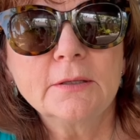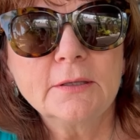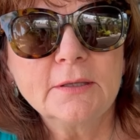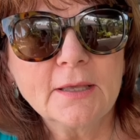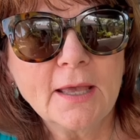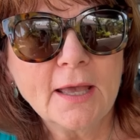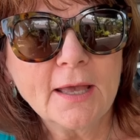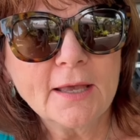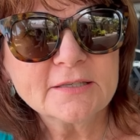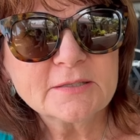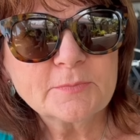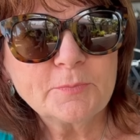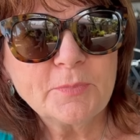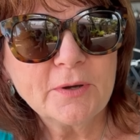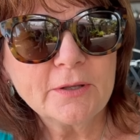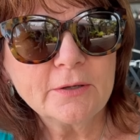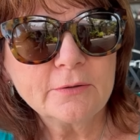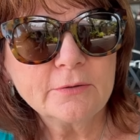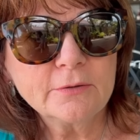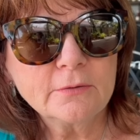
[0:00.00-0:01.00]
Yes,
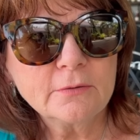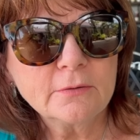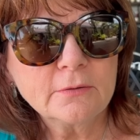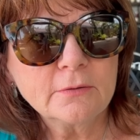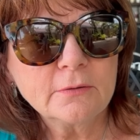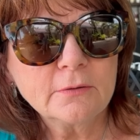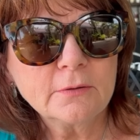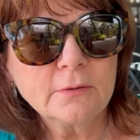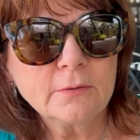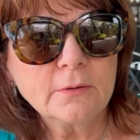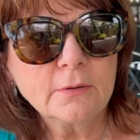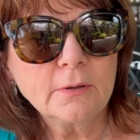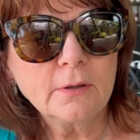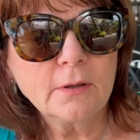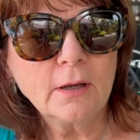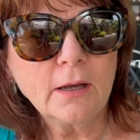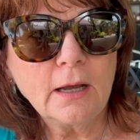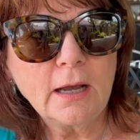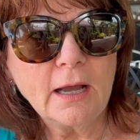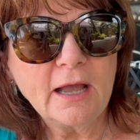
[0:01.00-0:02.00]
but
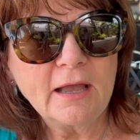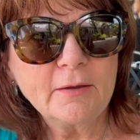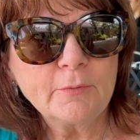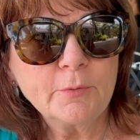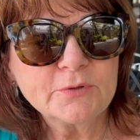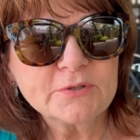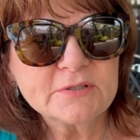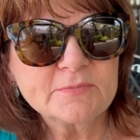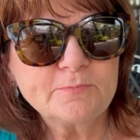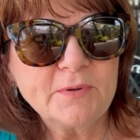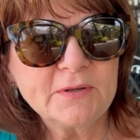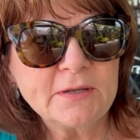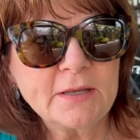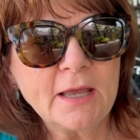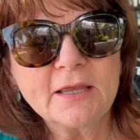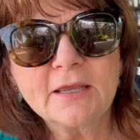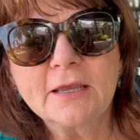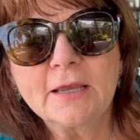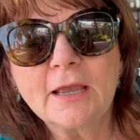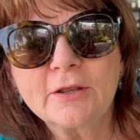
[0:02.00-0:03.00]
I was been
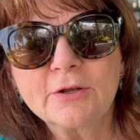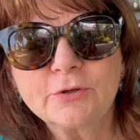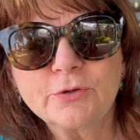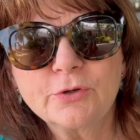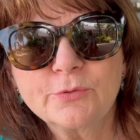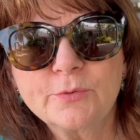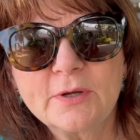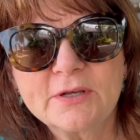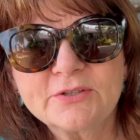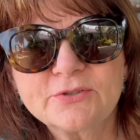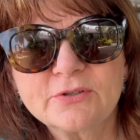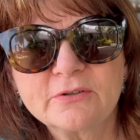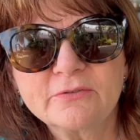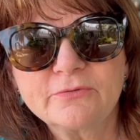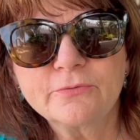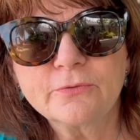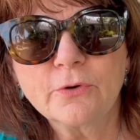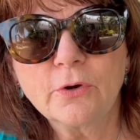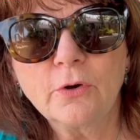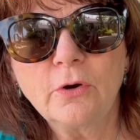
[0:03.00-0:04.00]
hanging out at your restaurant
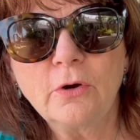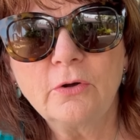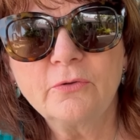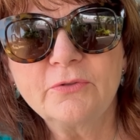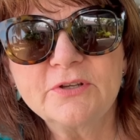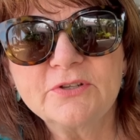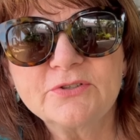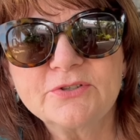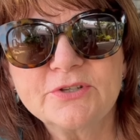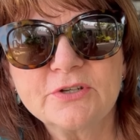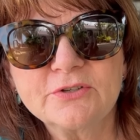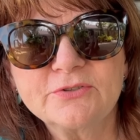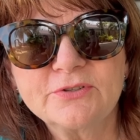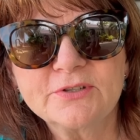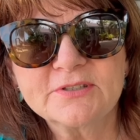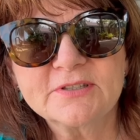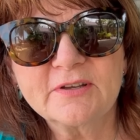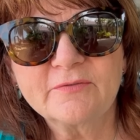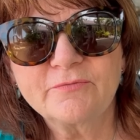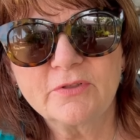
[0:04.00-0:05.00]
for all these years,
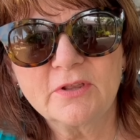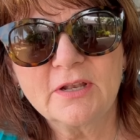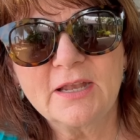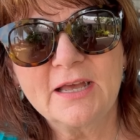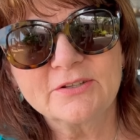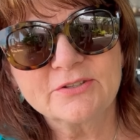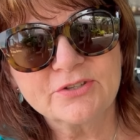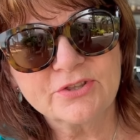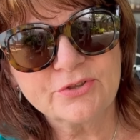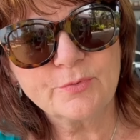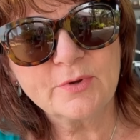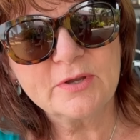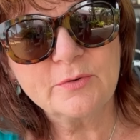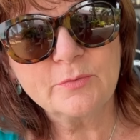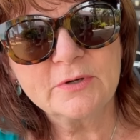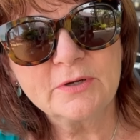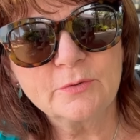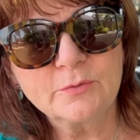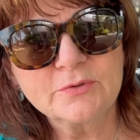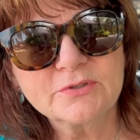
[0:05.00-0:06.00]
except for the last 3
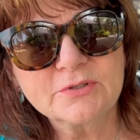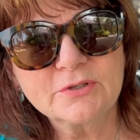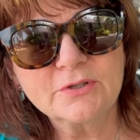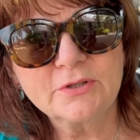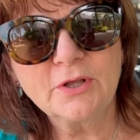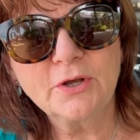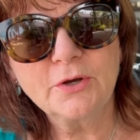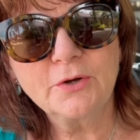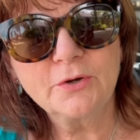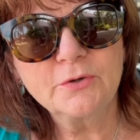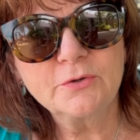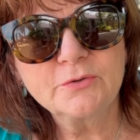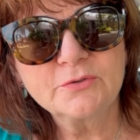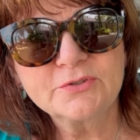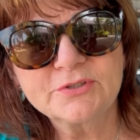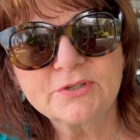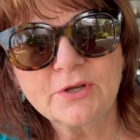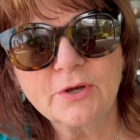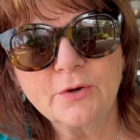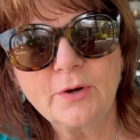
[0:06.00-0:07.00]
when it was closed.
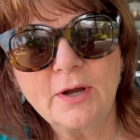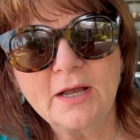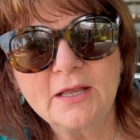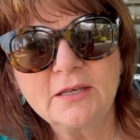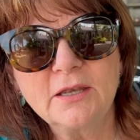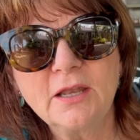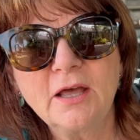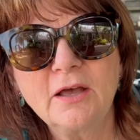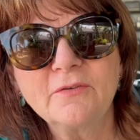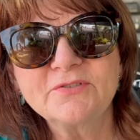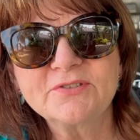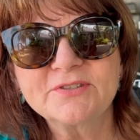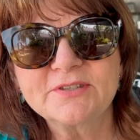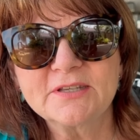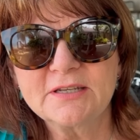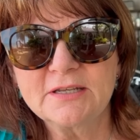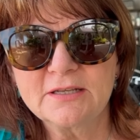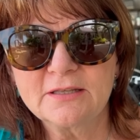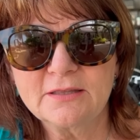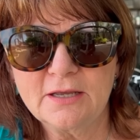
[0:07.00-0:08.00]
So I love
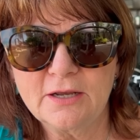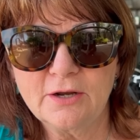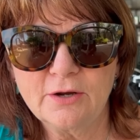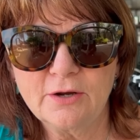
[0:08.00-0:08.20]
sitting there.